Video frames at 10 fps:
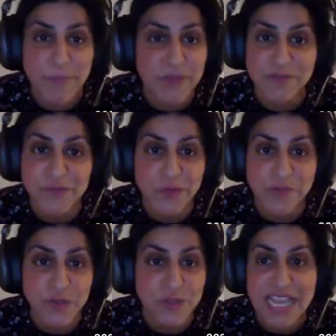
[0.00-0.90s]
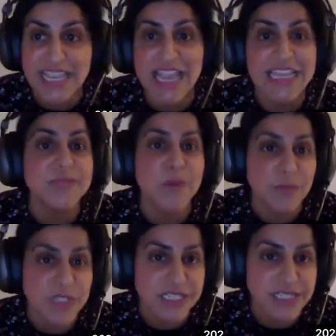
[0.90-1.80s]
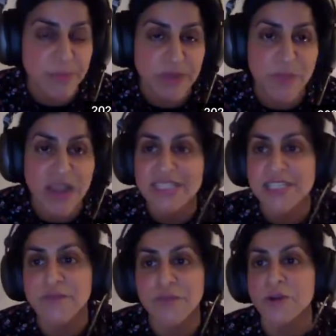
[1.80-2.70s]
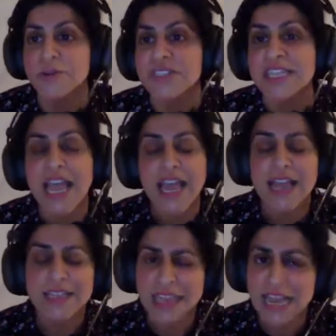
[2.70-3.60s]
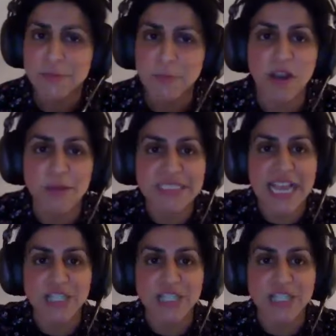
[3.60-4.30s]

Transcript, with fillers: happened for a few decades when we did some of the brexit votes the last hmm. parliament mm-hmm.